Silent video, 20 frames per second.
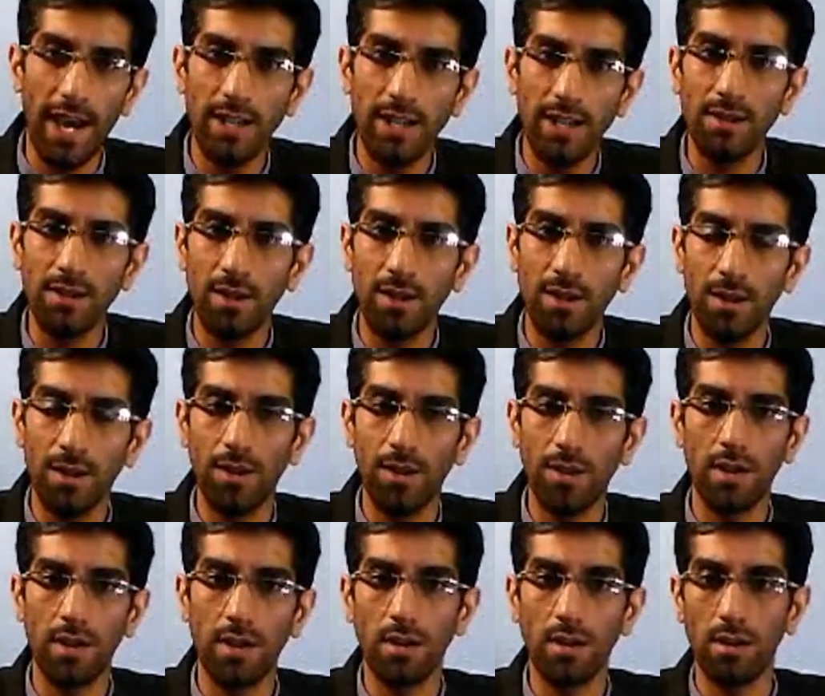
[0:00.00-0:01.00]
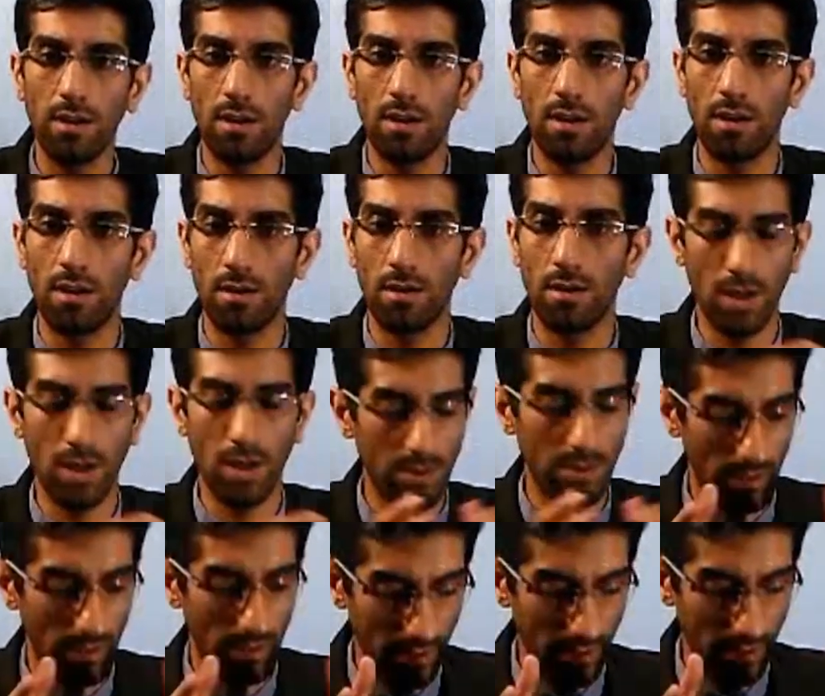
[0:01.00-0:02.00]
add anything, in
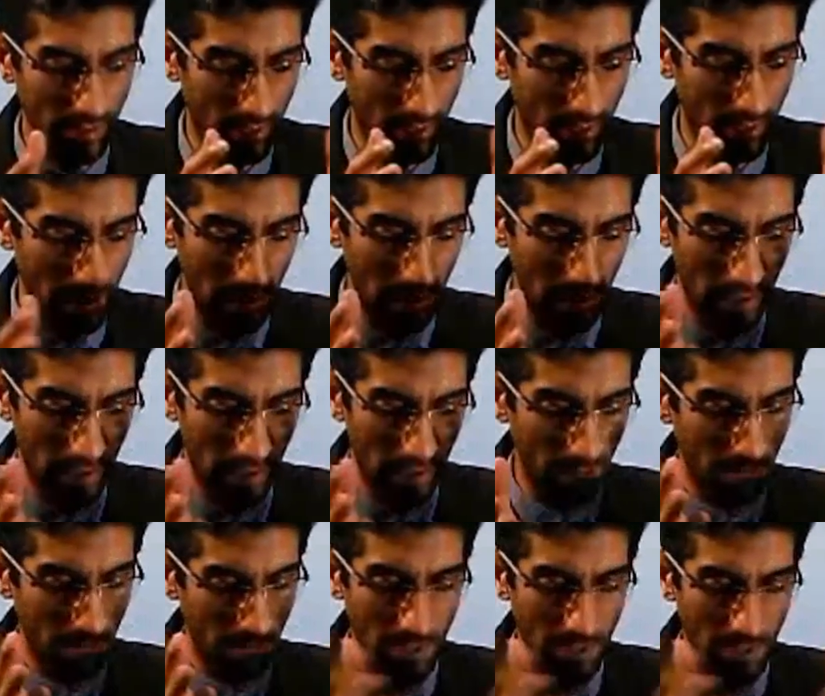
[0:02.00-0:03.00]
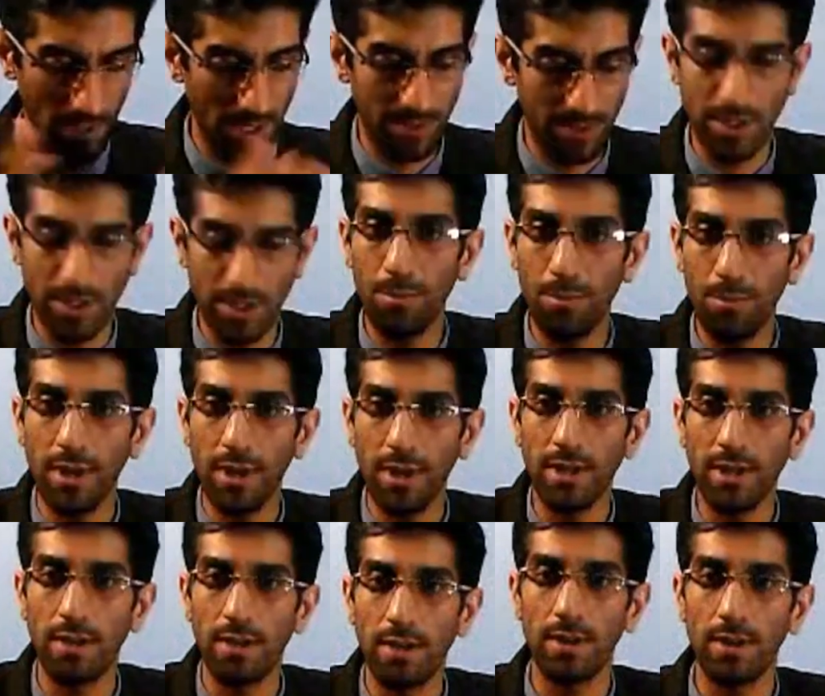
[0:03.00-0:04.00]
case is there is
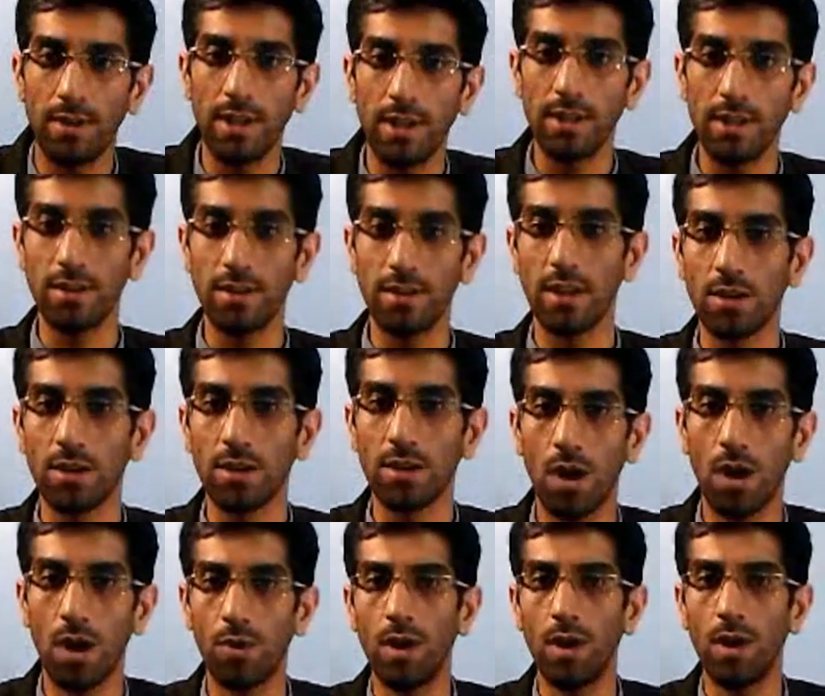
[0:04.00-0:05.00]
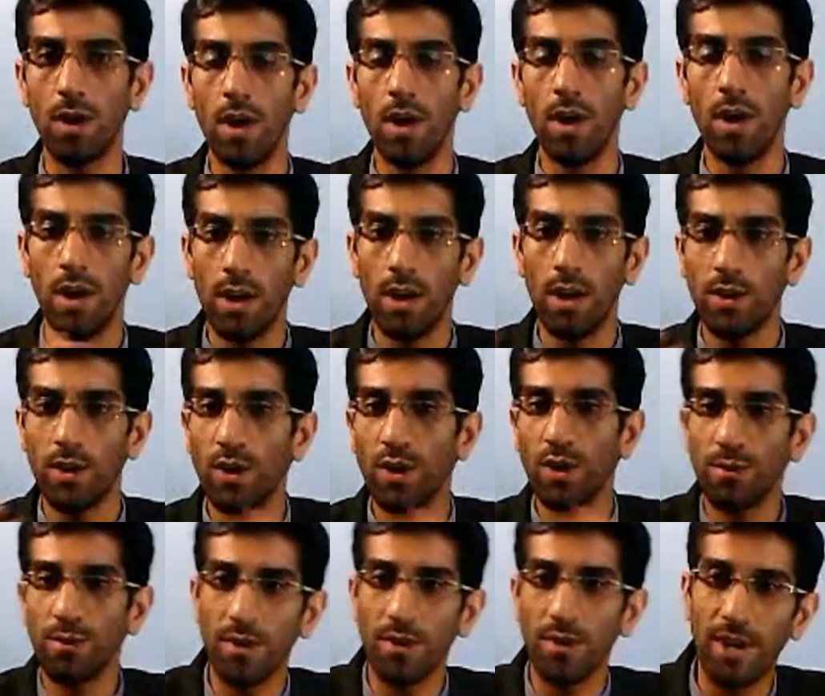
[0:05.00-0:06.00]
something that we didn't cover,
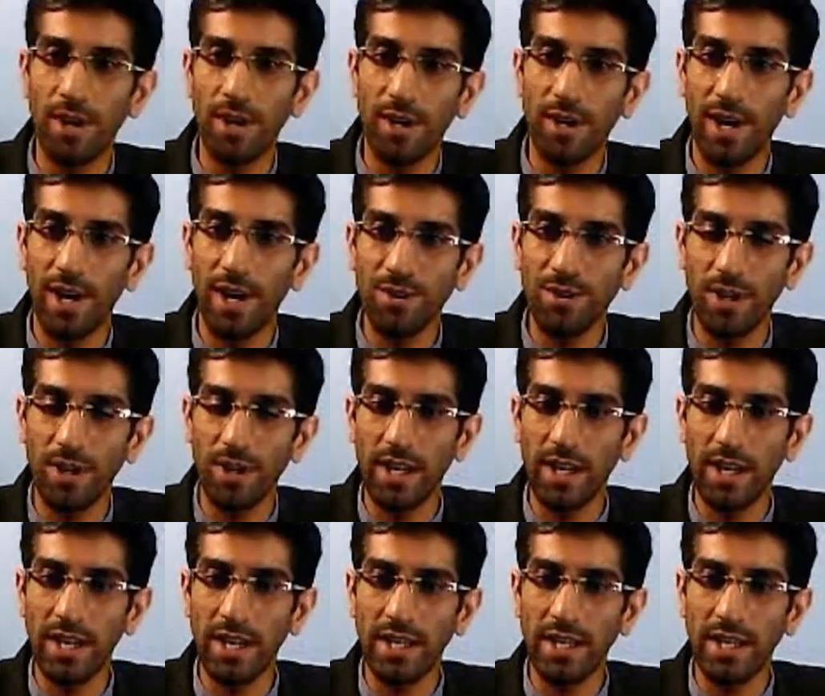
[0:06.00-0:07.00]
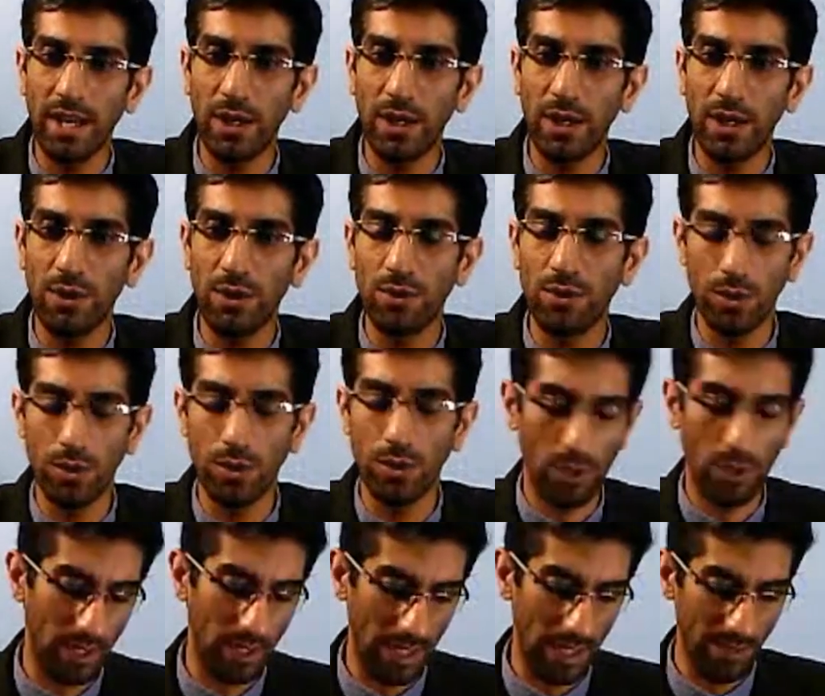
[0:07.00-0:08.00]
you are actually good to
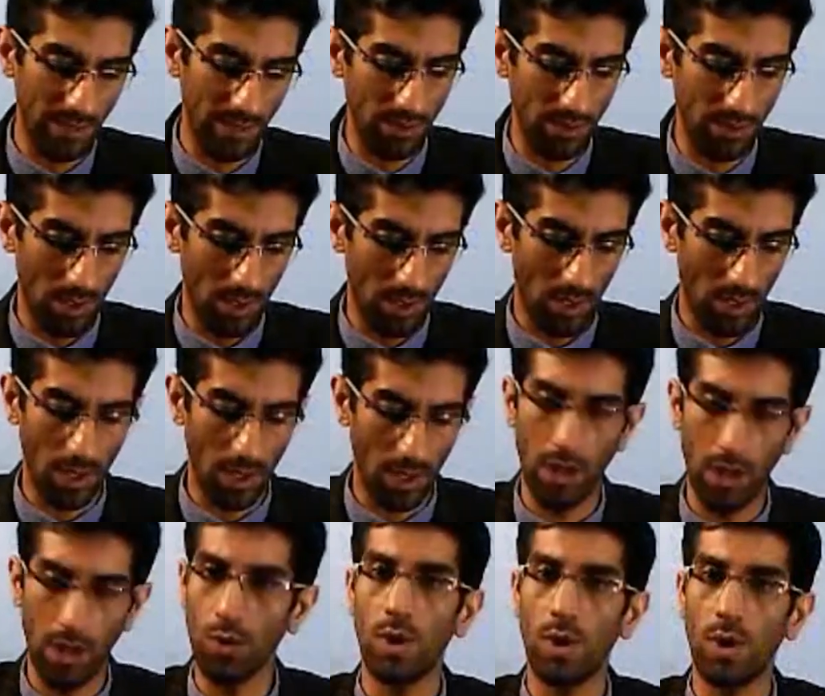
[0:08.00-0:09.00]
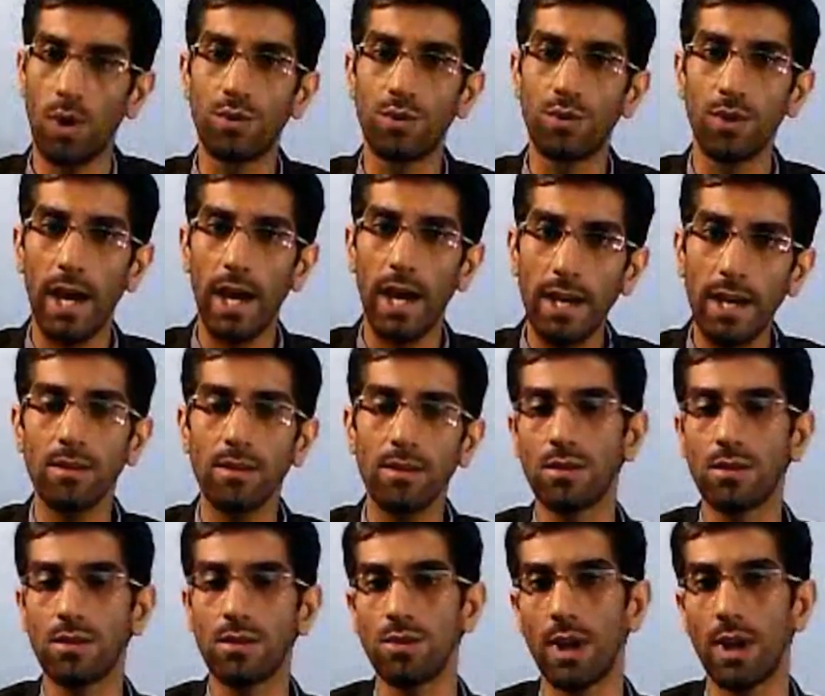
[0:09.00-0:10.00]
go in case you want to
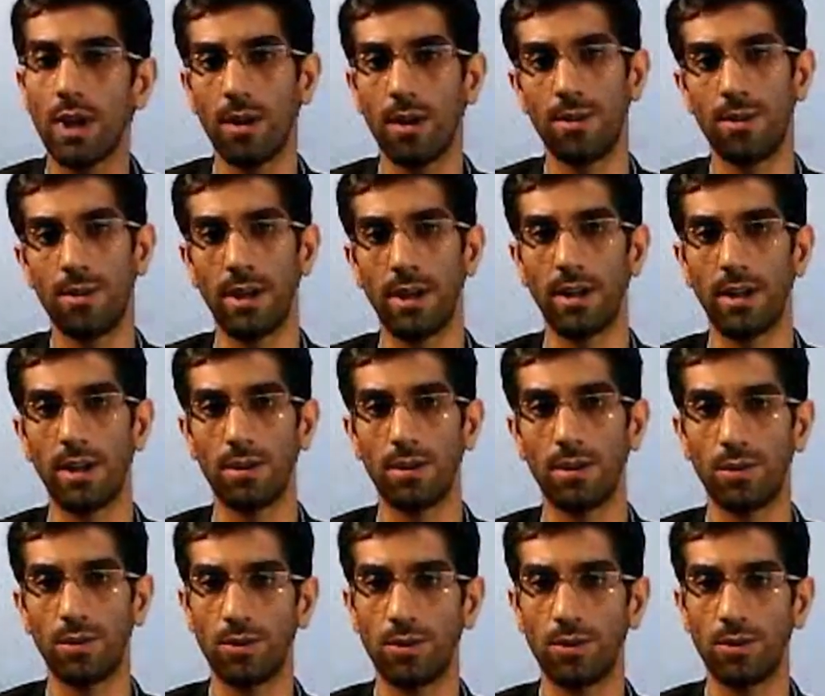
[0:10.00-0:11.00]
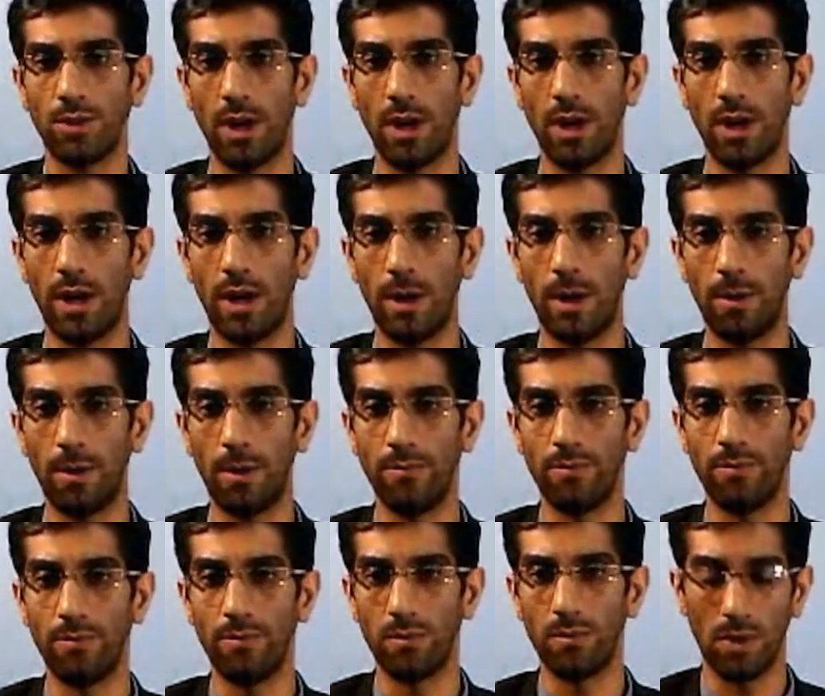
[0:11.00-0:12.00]
add to anything
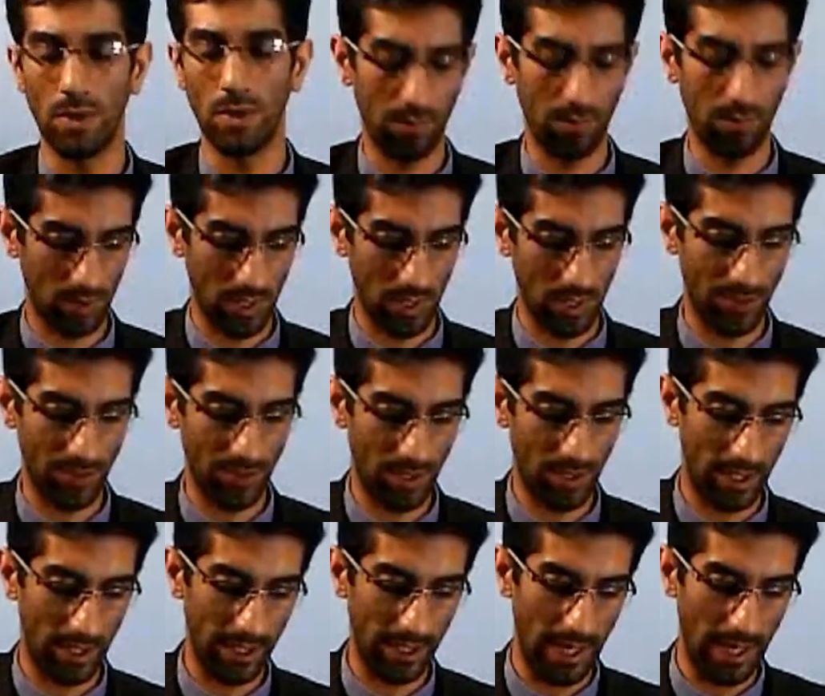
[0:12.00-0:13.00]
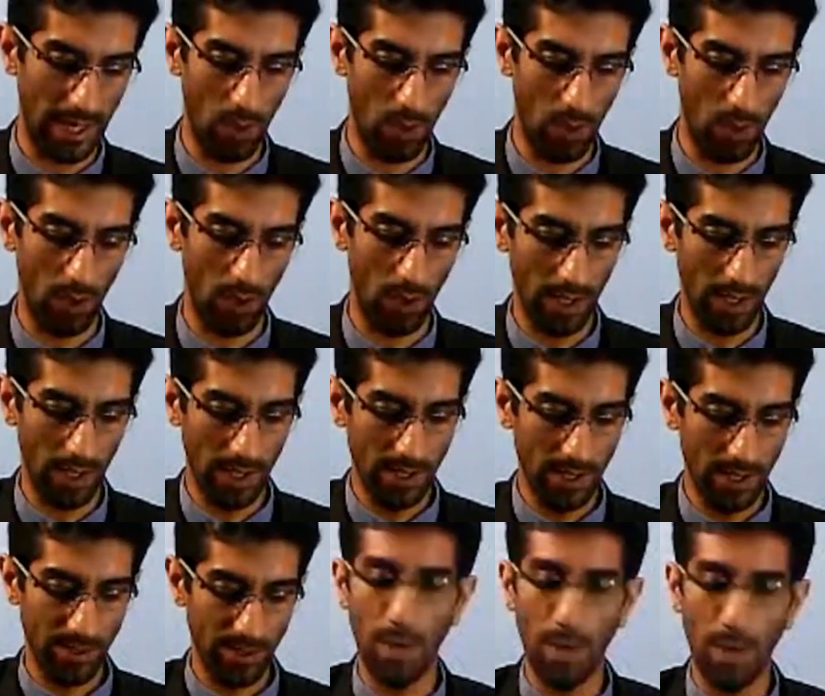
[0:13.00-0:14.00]
to, you know, concerning our
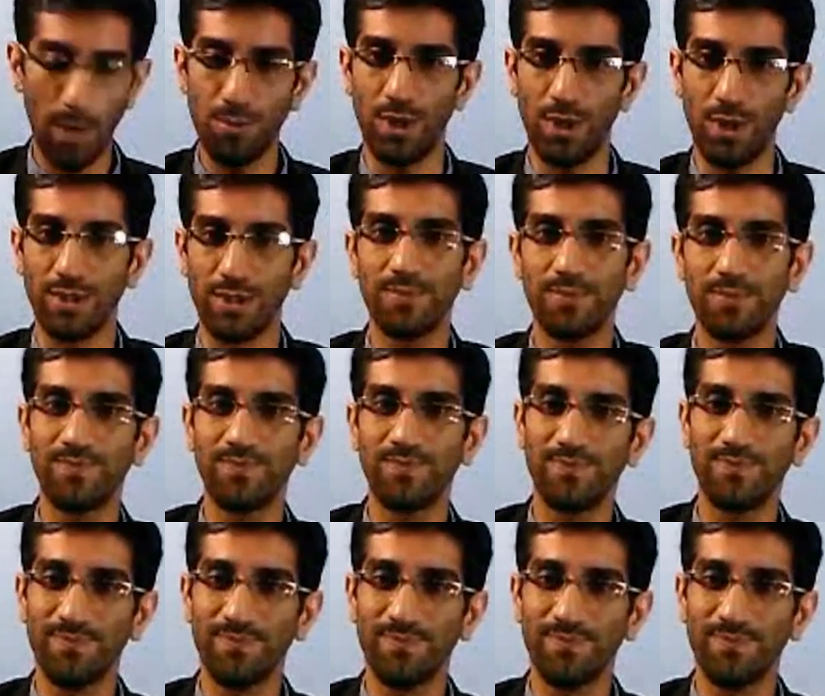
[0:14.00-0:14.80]
subjects.